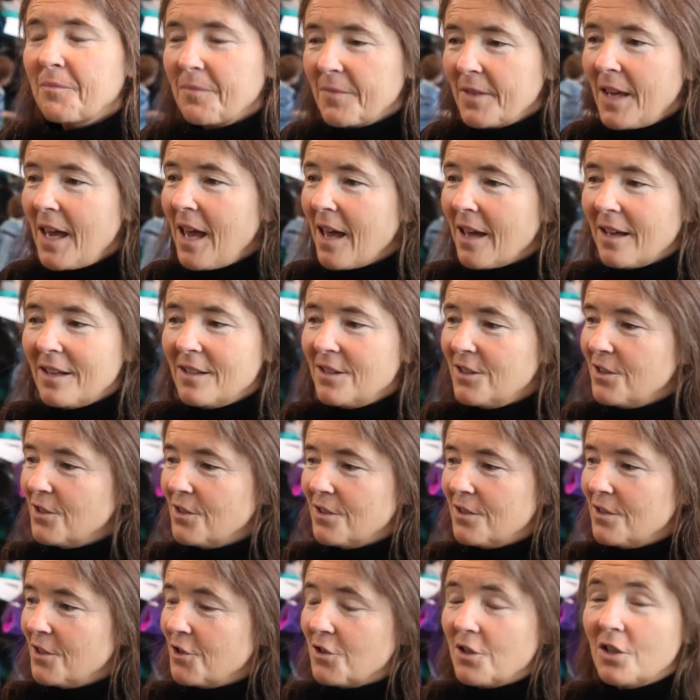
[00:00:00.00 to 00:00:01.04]
yeah, it's
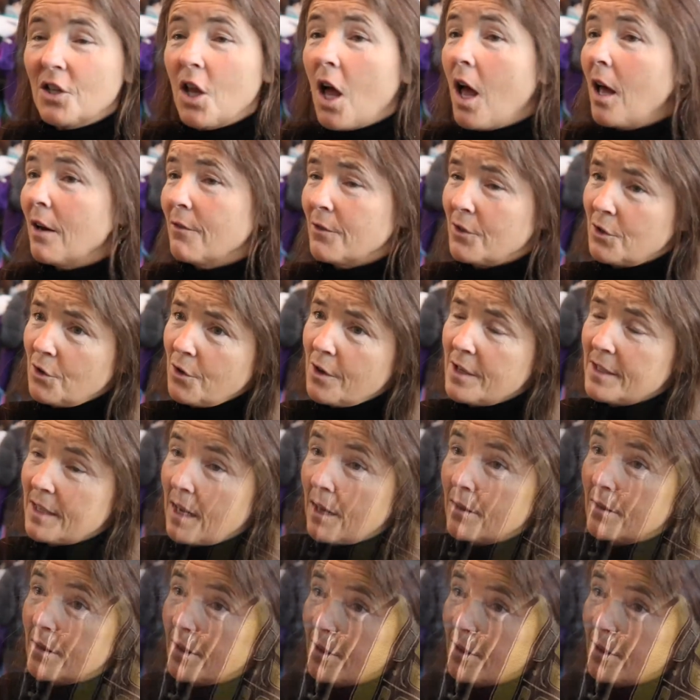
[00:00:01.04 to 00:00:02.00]
just there's a lot of stories out